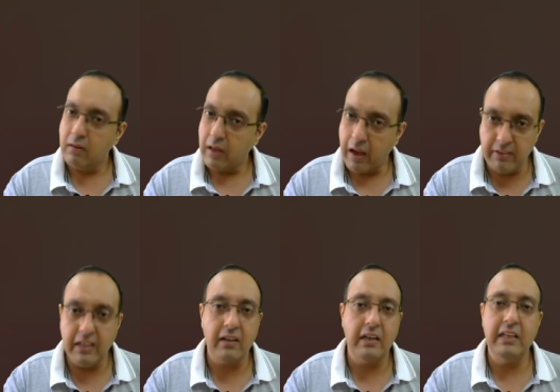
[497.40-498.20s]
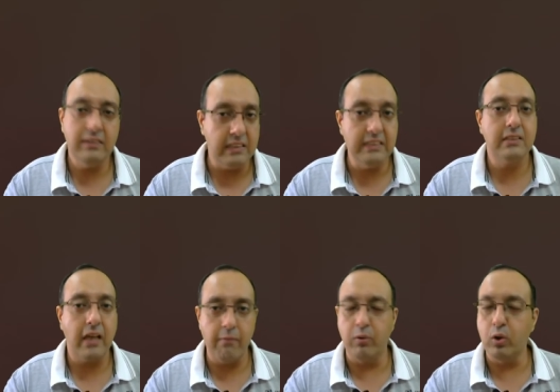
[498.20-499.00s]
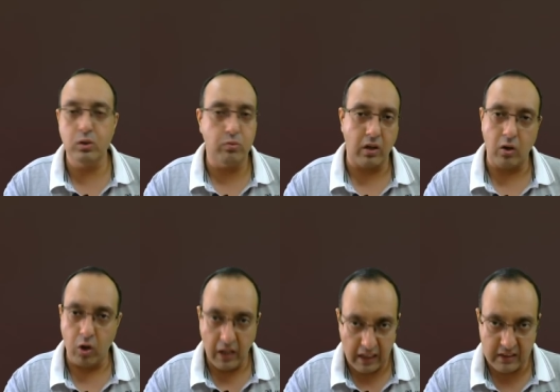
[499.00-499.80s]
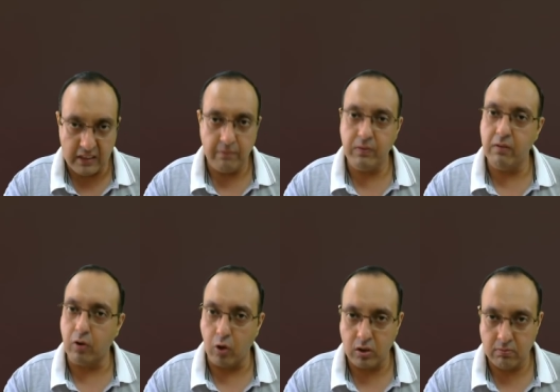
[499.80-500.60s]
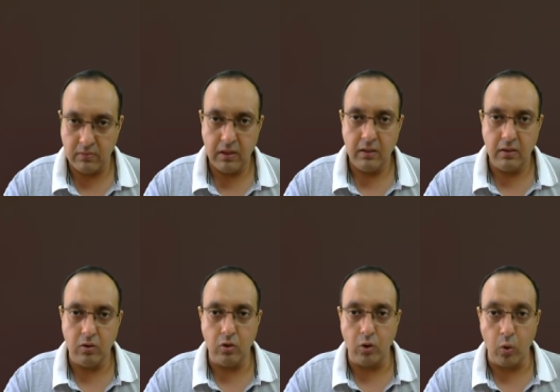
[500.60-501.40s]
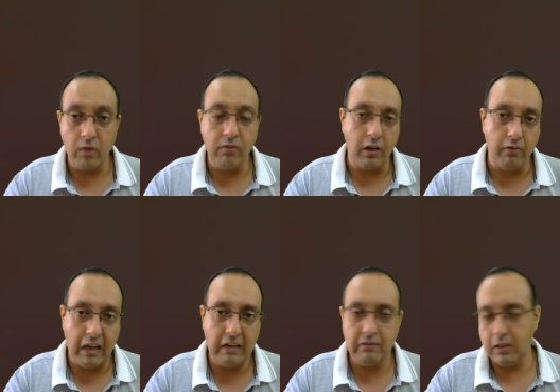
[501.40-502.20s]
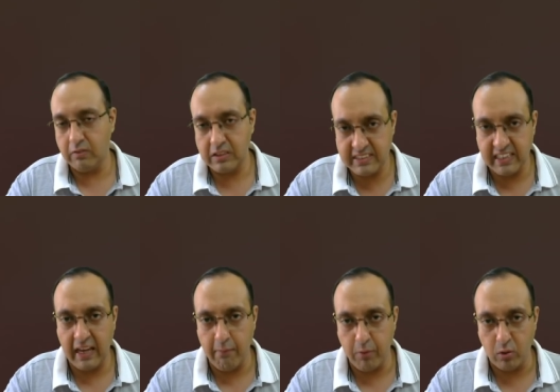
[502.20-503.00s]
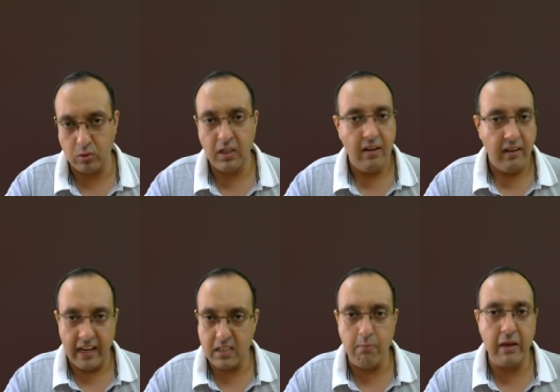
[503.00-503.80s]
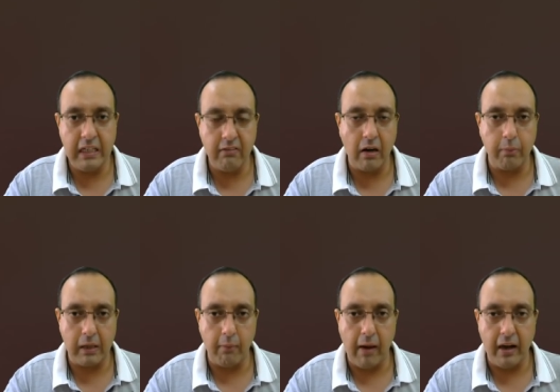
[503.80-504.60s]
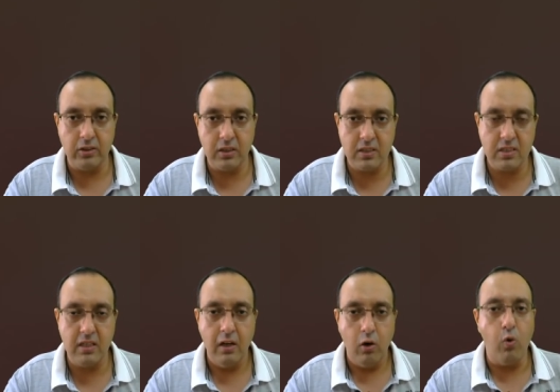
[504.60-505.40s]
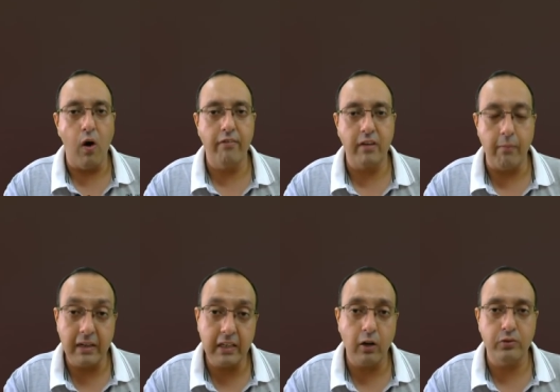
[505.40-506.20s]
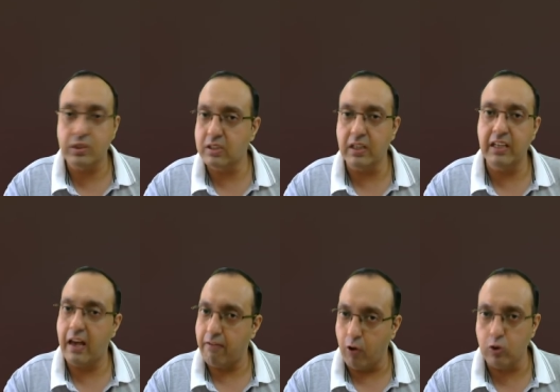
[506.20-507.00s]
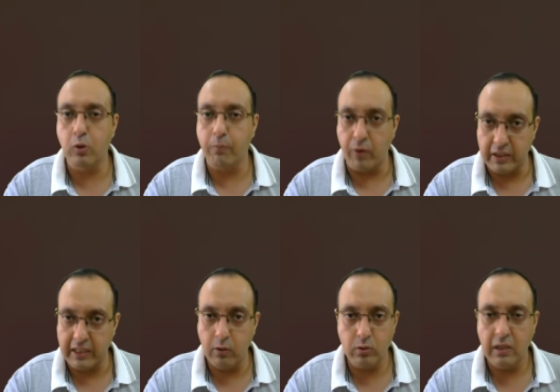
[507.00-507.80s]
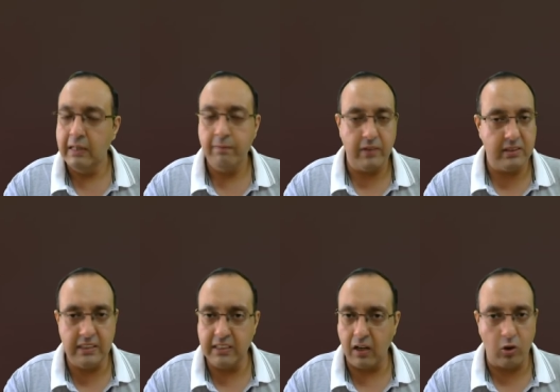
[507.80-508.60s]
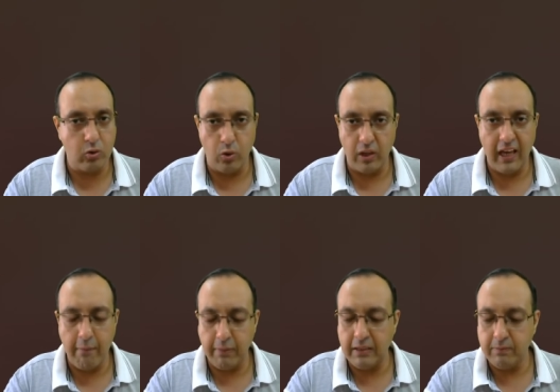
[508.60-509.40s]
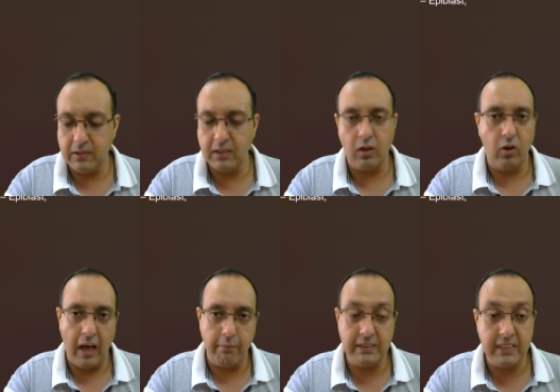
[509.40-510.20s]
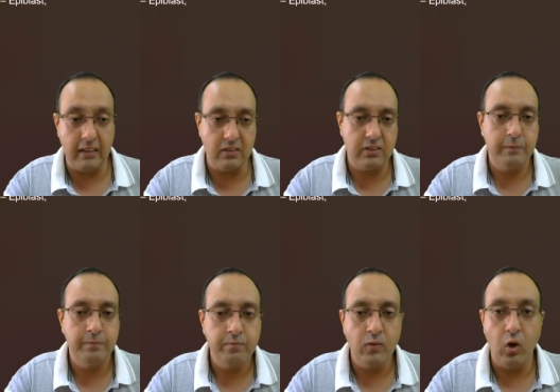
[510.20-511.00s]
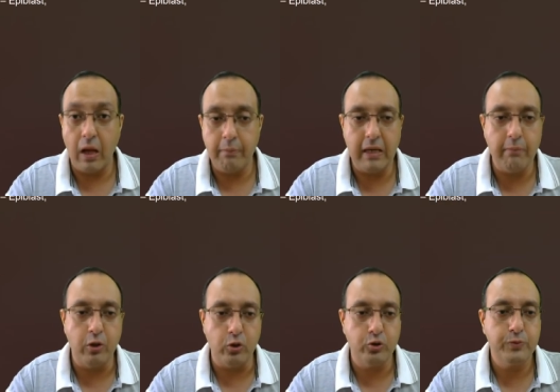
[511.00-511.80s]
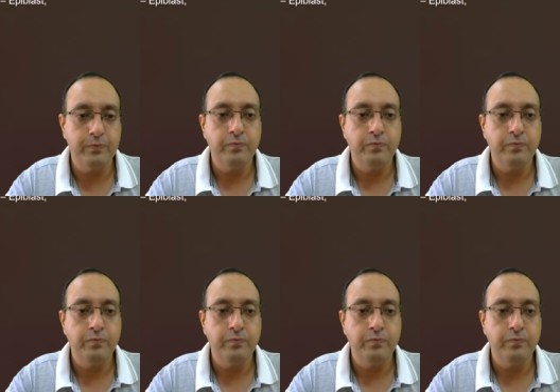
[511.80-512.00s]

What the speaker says: evidently these embryos were not healthy, they were not growing very well, they were sick embryos. As many developmental biologists who have commented on the study have also pointed out, that these are not growing happily, these are not happy cells or happy embryos.